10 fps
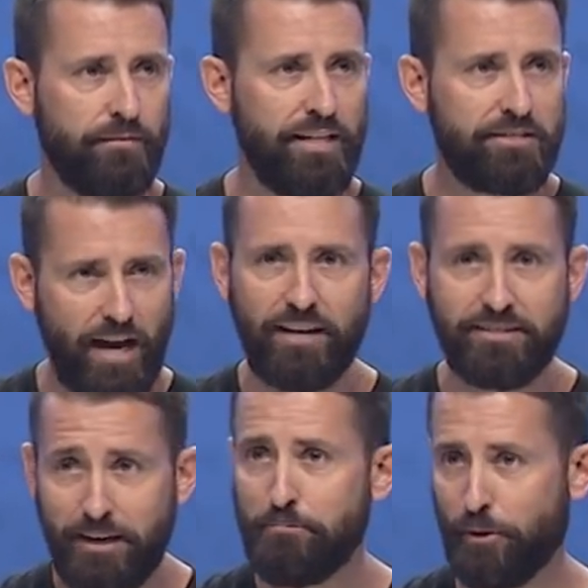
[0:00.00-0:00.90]
He's got a
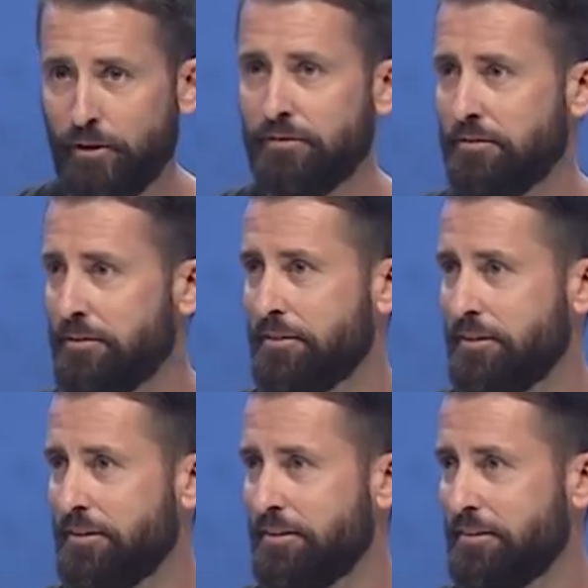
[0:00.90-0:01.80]
temper.
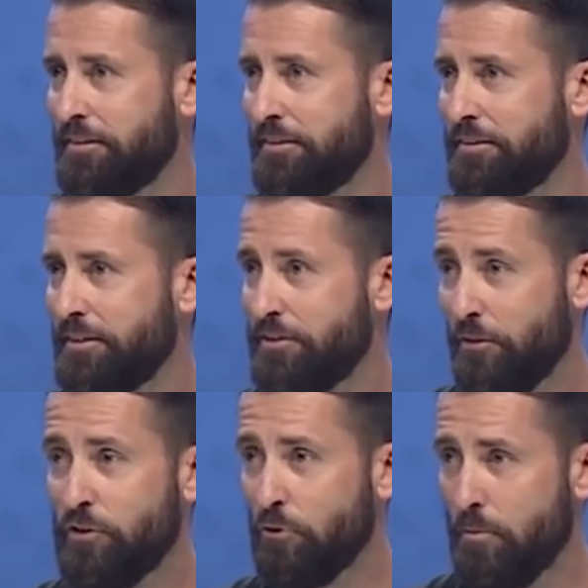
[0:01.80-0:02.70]

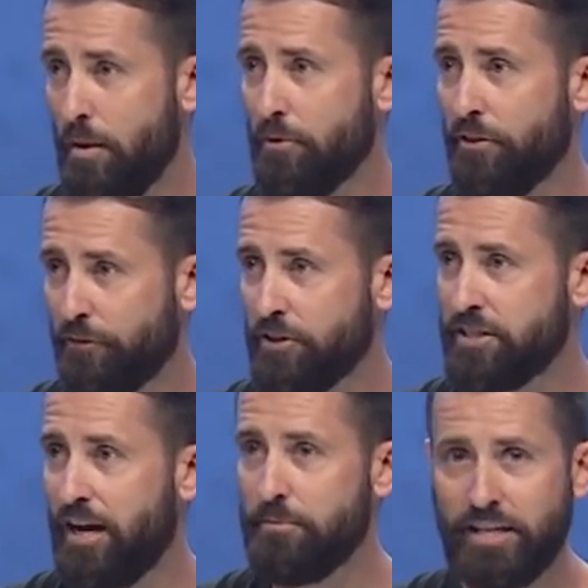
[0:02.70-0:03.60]
If you remember the
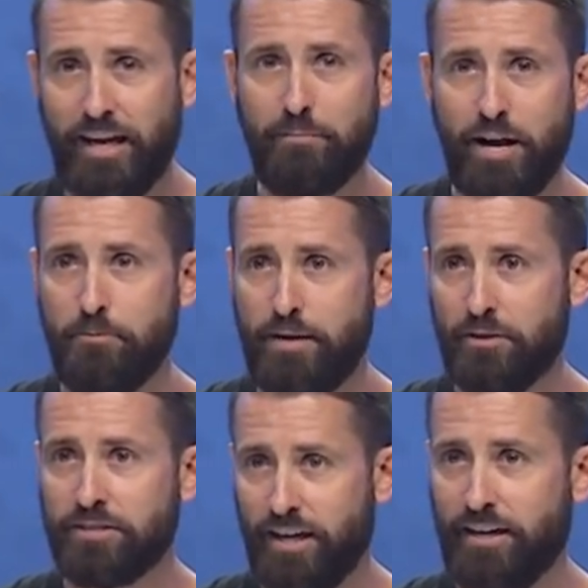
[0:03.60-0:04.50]
first time he came down
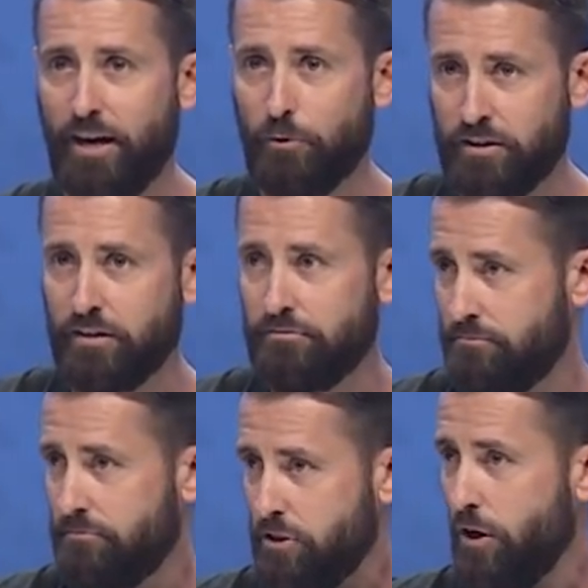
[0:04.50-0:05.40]
Mount Sinai with the
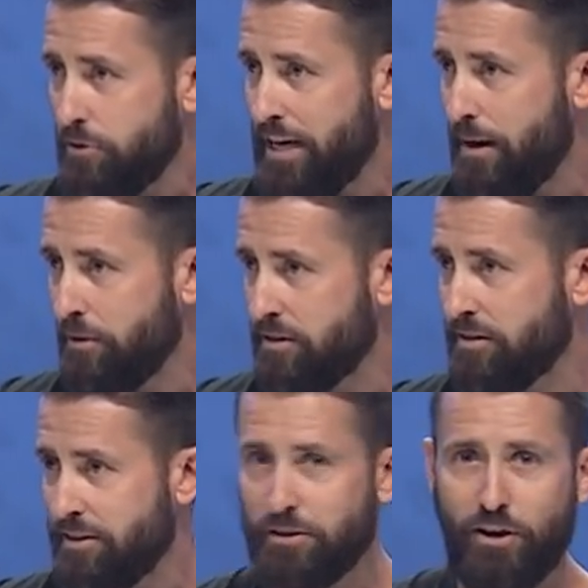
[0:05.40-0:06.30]
stone
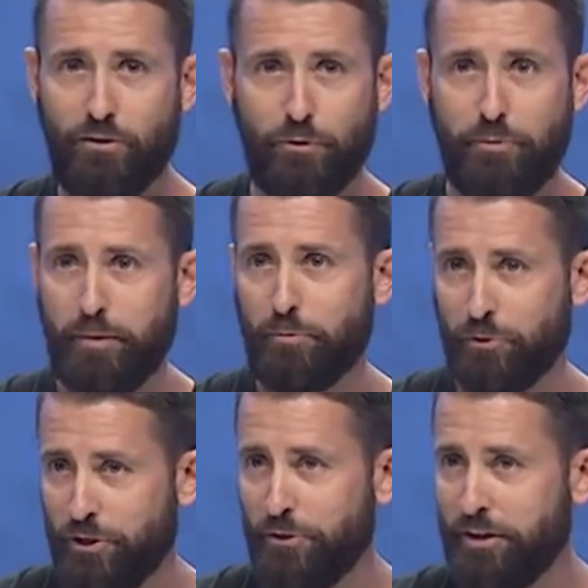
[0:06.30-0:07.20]
tablets and he saw what the people
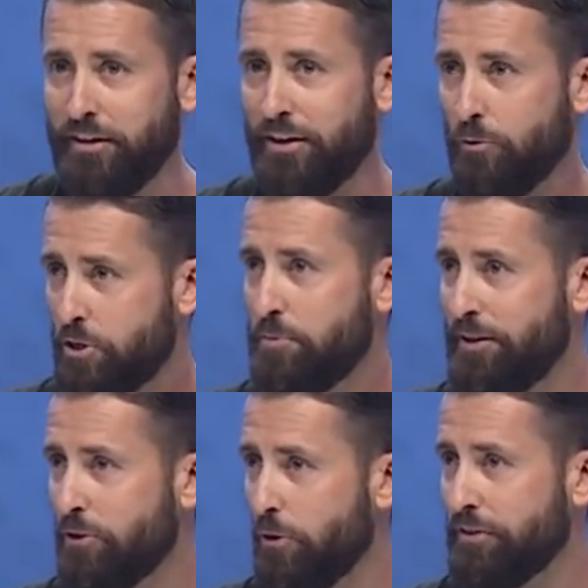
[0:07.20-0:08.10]
were doing,
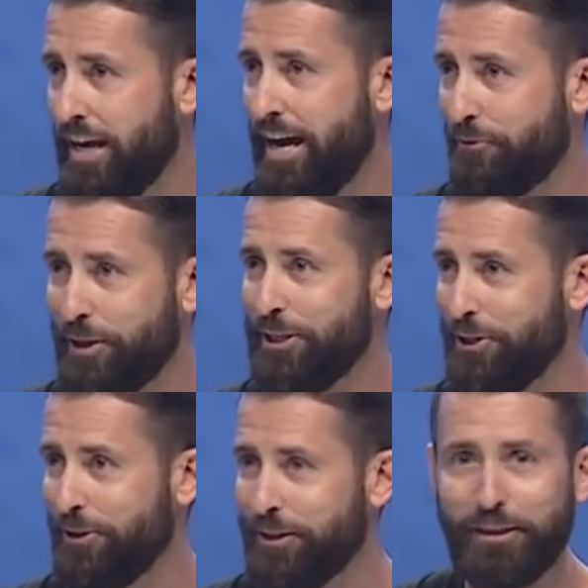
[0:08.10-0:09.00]
worshiping the golden calf, what did he
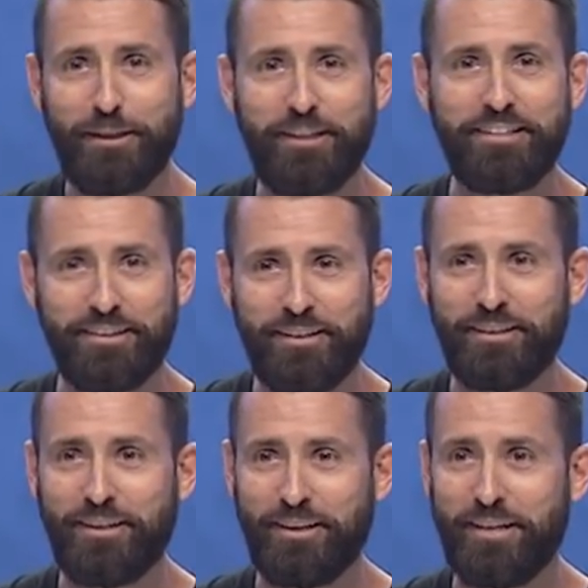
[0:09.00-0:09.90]
do?
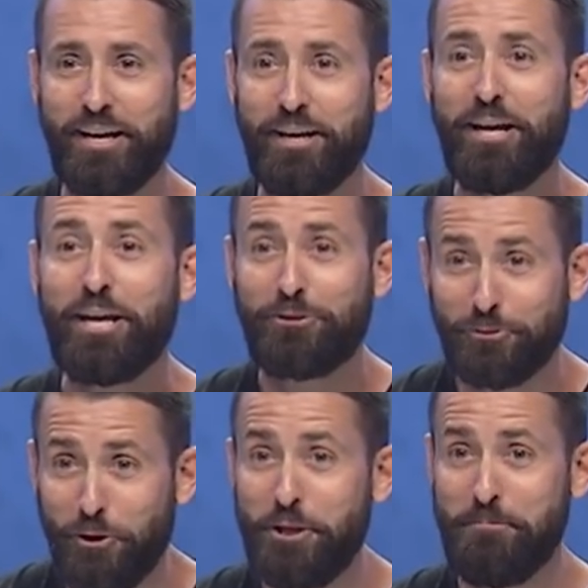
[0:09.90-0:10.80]
He
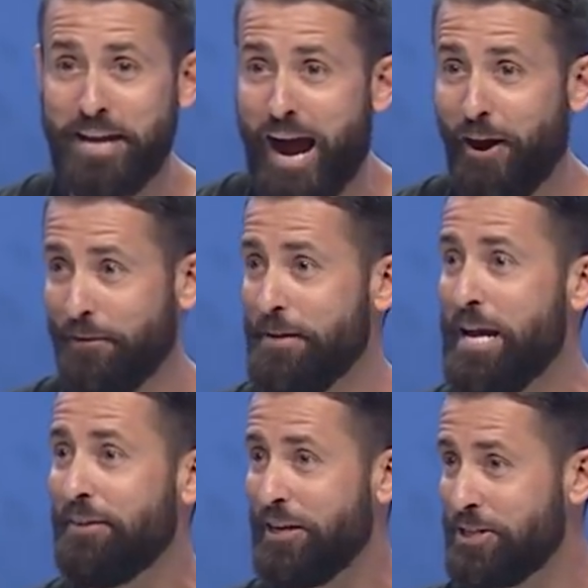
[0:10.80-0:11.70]
threw them down
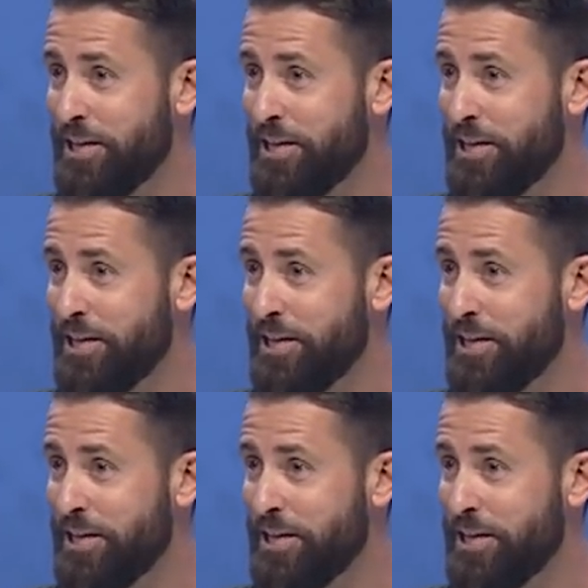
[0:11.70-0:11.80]
and they